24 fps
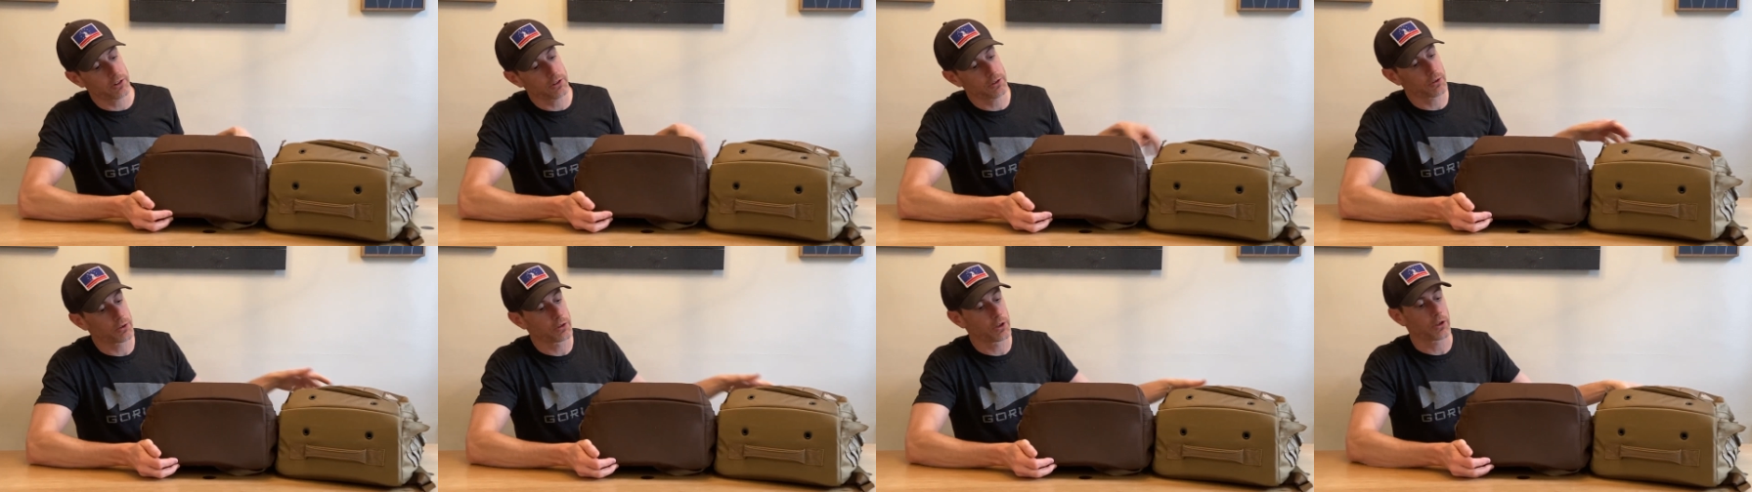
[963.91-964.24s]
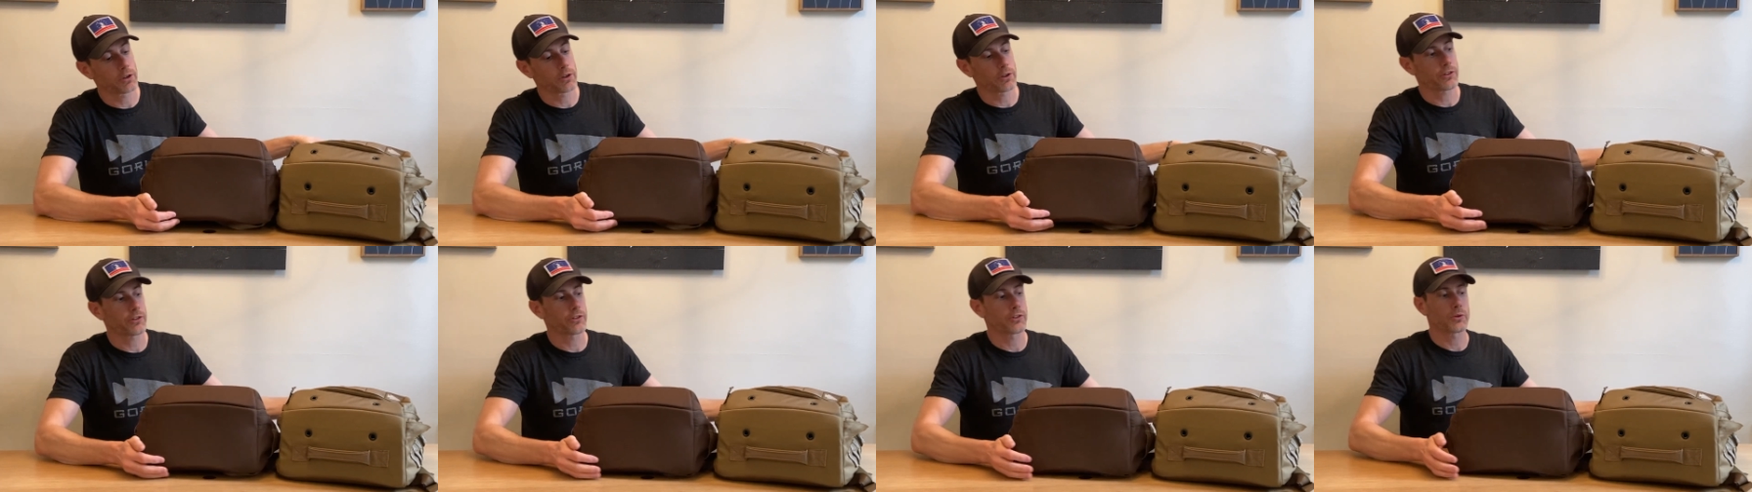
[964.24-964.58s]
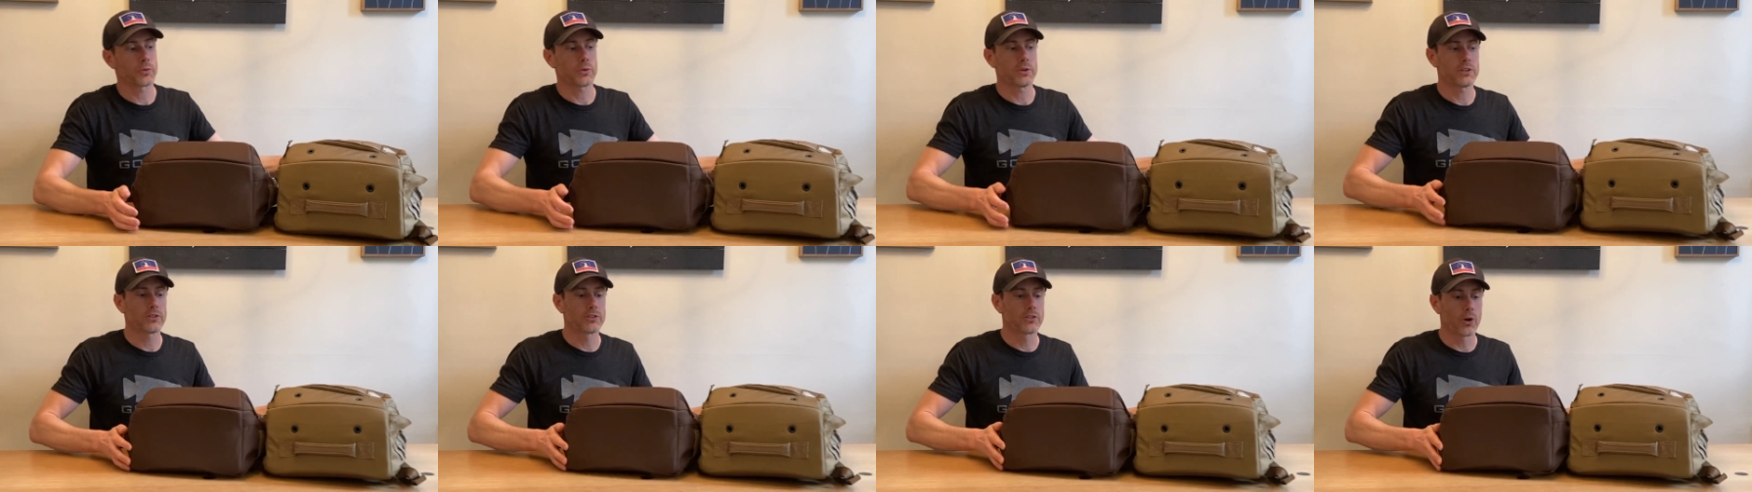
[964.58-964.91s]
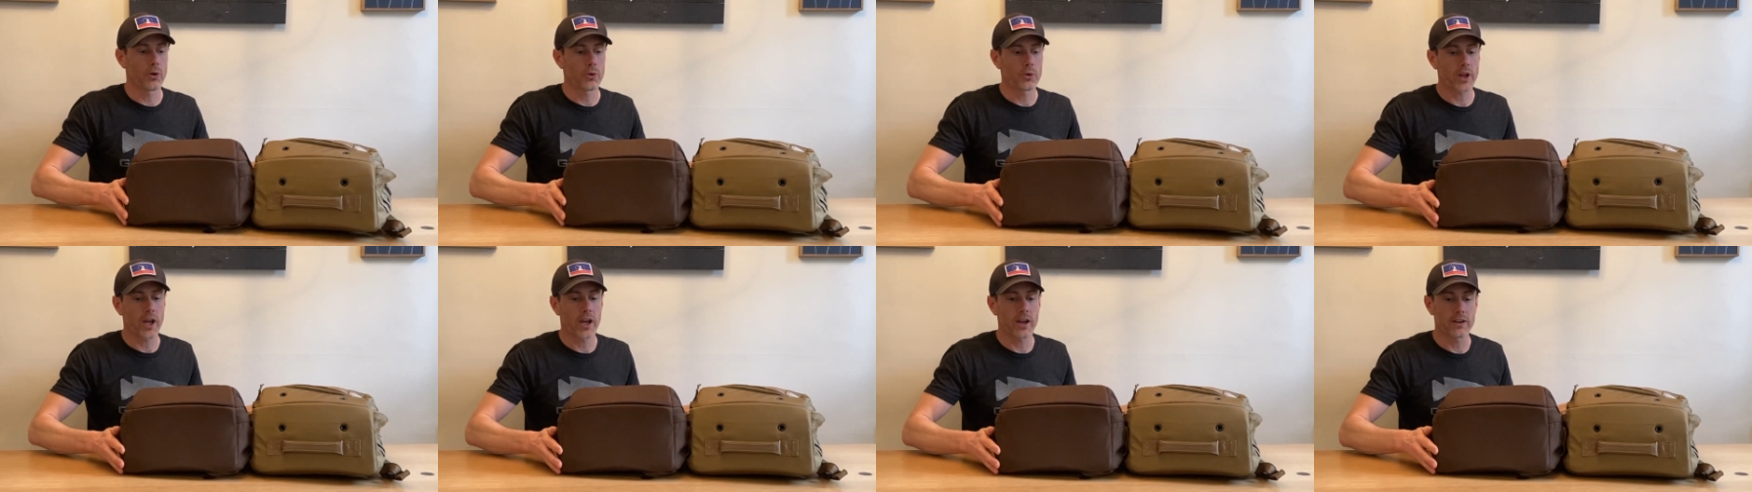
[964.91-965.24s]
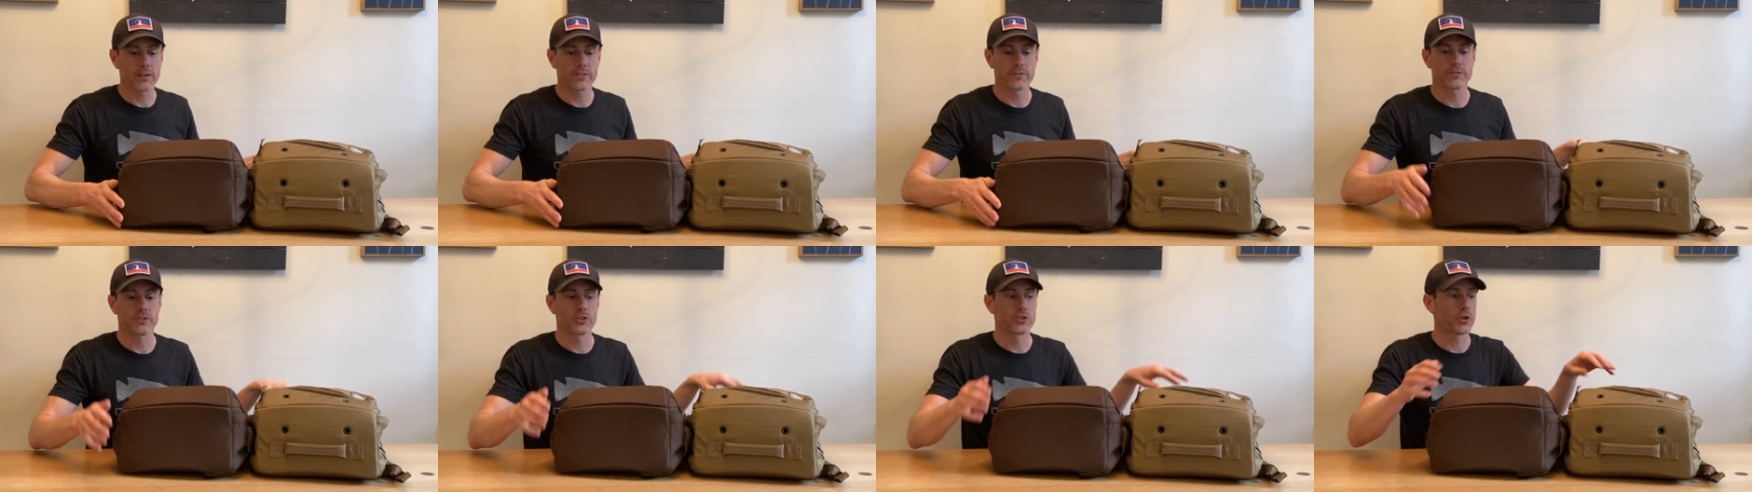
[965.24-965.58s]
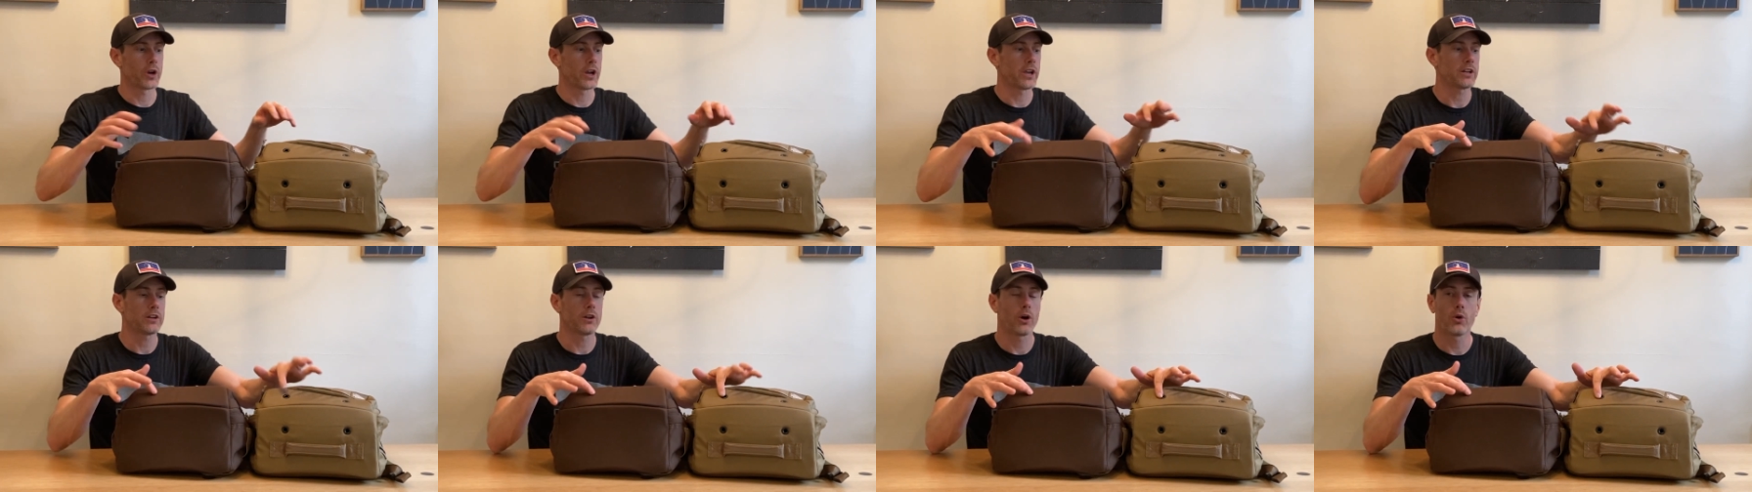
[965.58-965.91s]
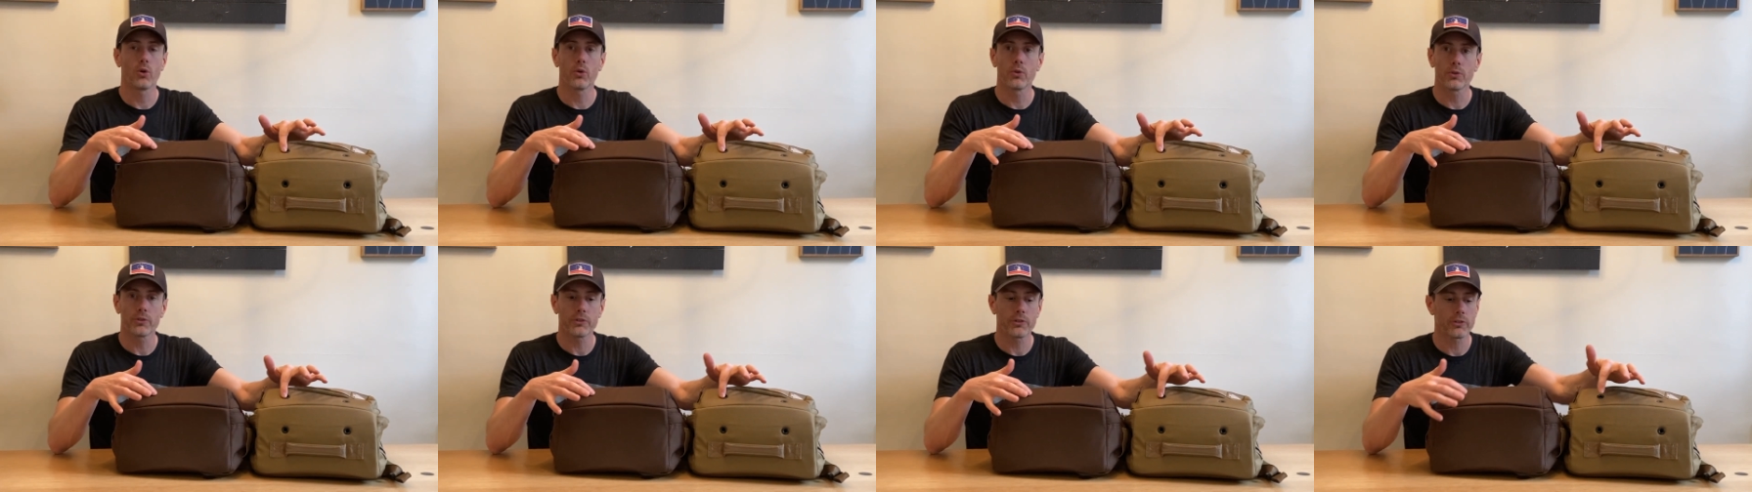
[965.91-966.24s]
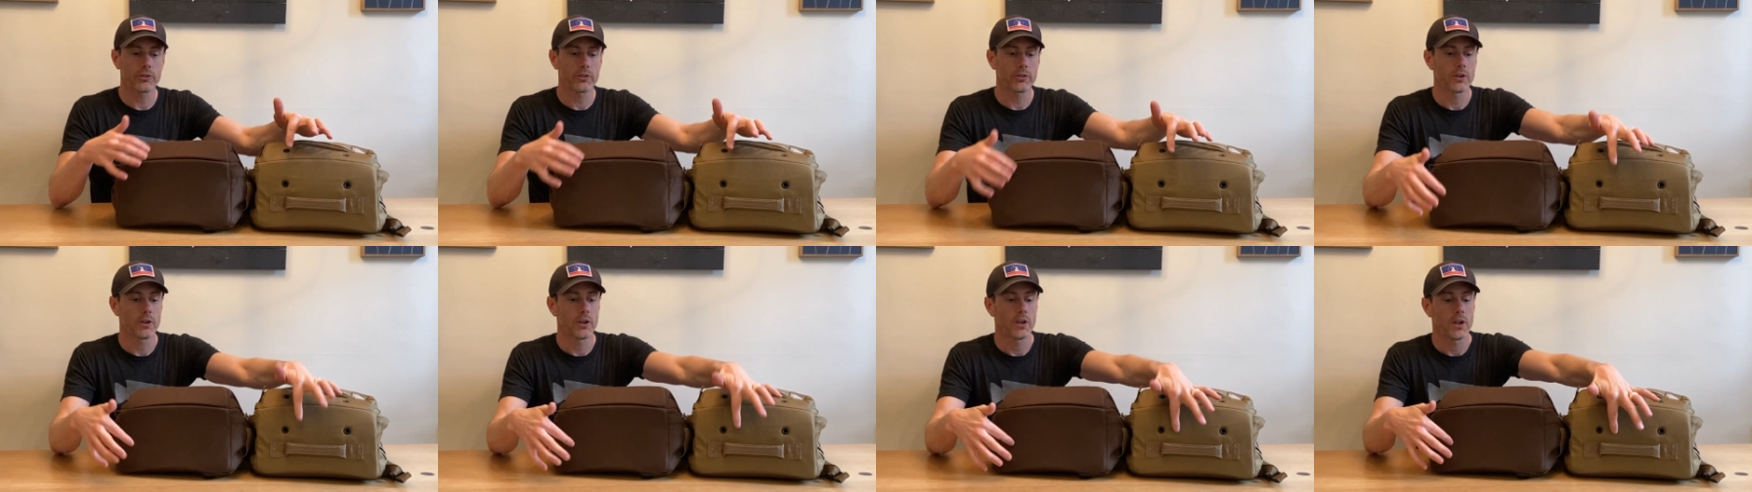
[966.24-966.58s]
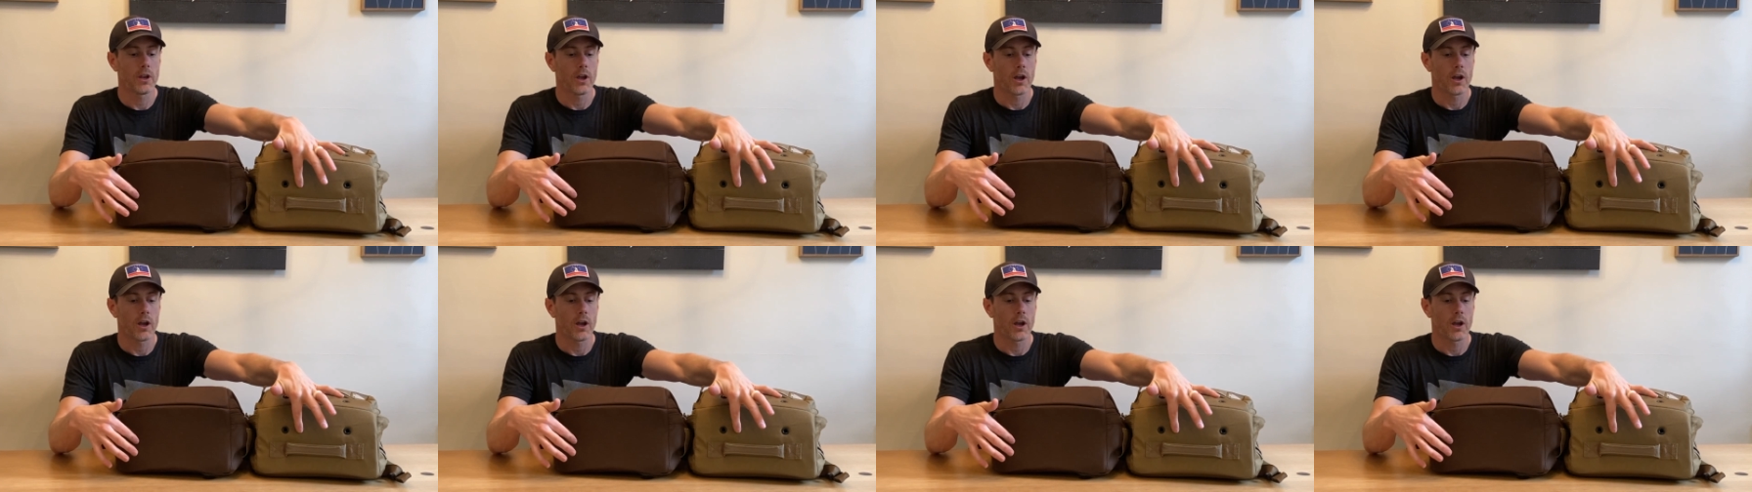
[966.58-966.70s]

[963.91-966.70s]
you'll notice that we don't have drain holes